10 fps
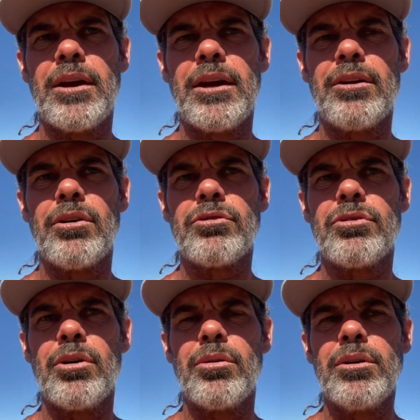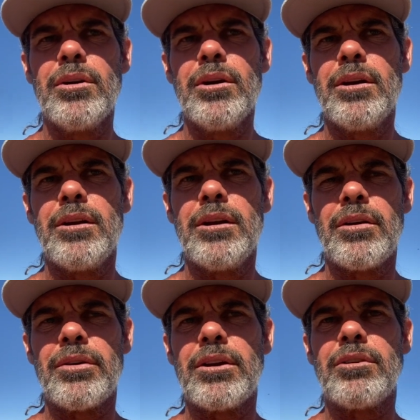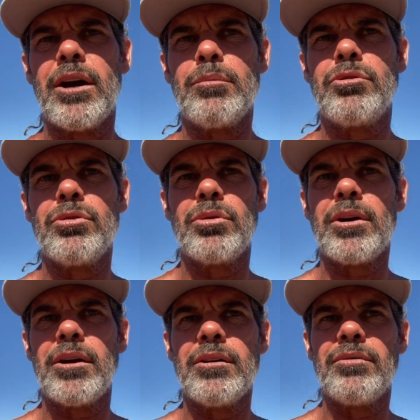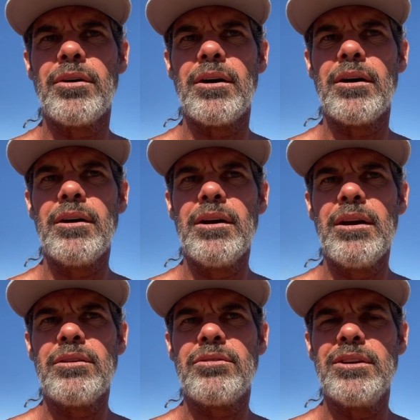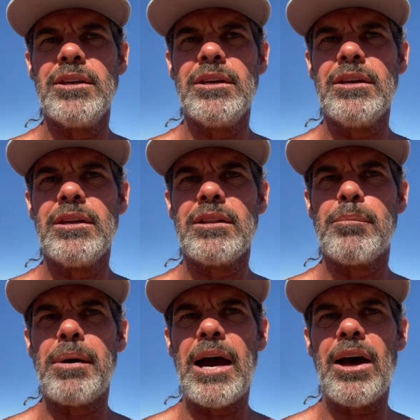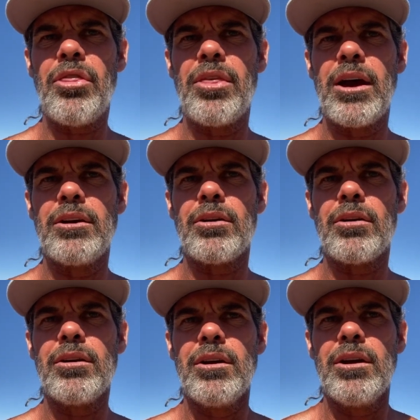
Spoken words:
and also you never get time to kind of see the path that you're